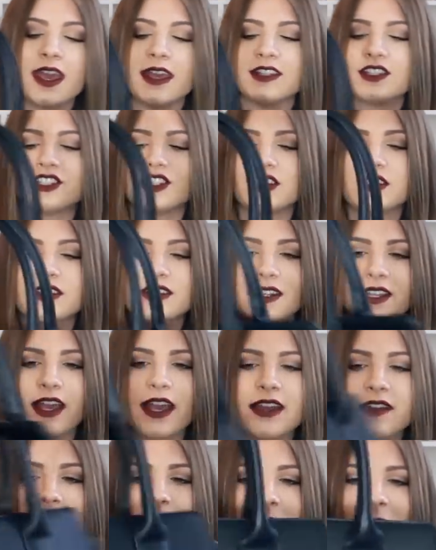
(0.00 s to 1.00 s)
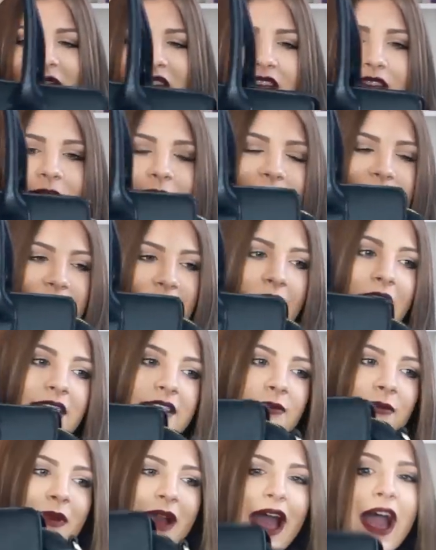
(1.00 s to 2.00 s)
It's just kind of a
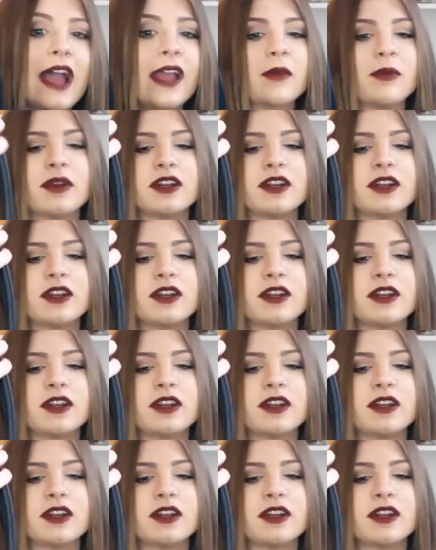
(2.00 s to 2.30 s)
medium-sized bag,